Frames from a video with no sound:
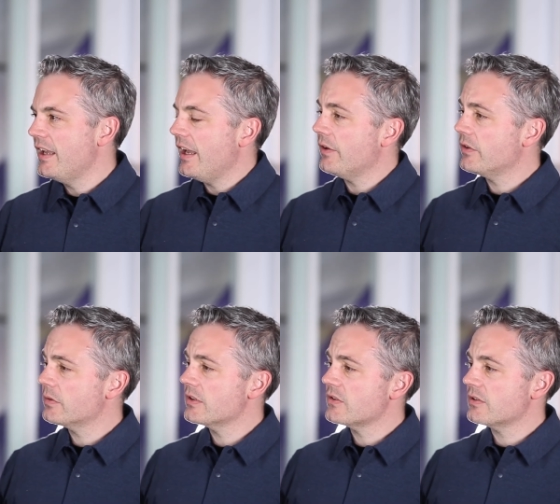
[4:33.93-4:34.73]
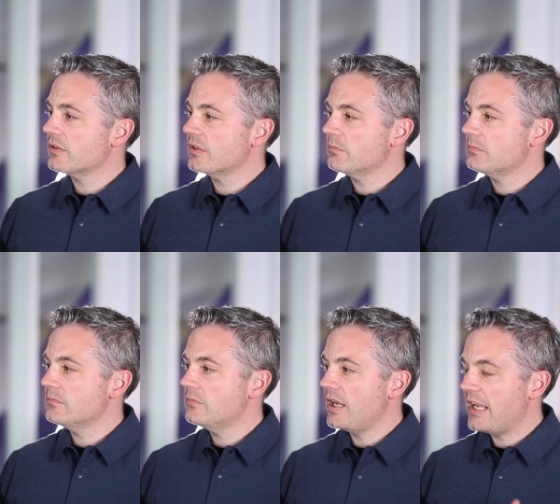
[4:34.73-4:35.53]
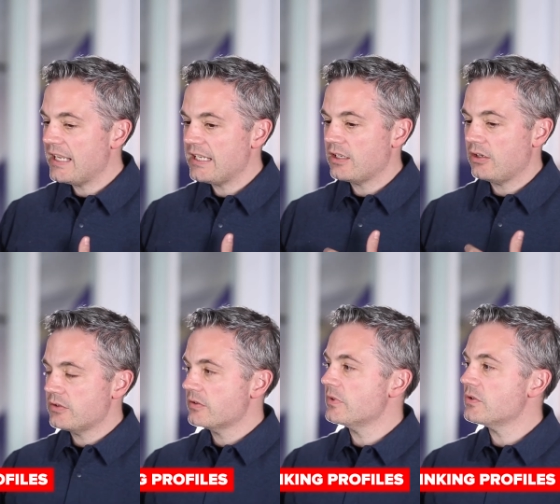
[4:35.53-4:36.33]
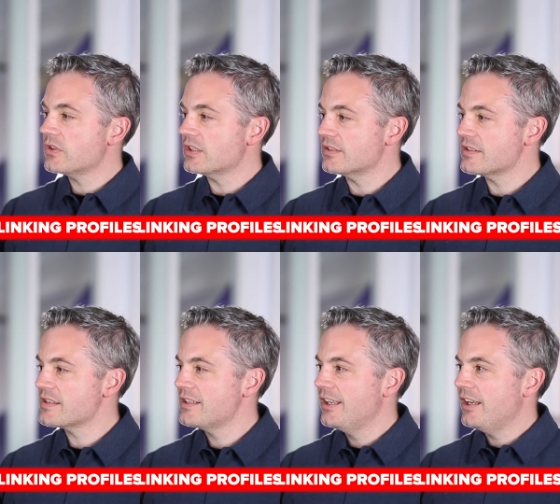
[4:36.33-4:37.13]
How do you ensure that my contributions